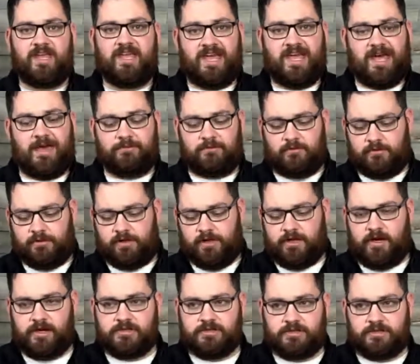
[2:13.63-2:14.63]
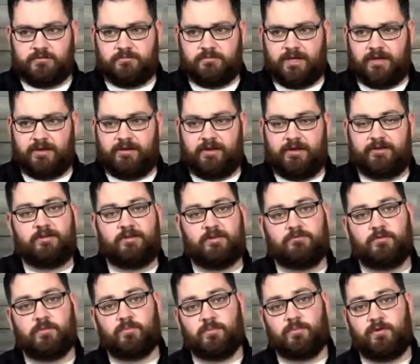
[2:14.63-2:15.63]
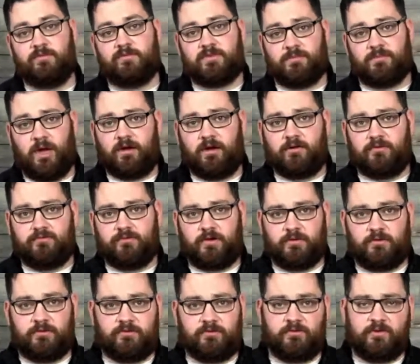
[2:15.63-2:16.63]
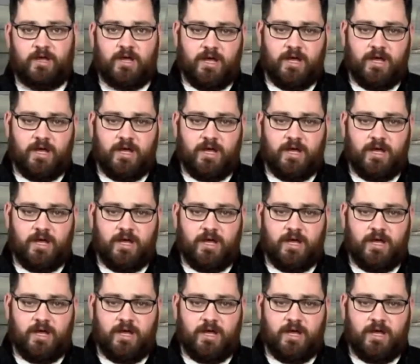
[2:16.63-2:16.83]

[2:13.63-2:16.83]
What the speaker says: capsule connection that allows you to remove the microphones,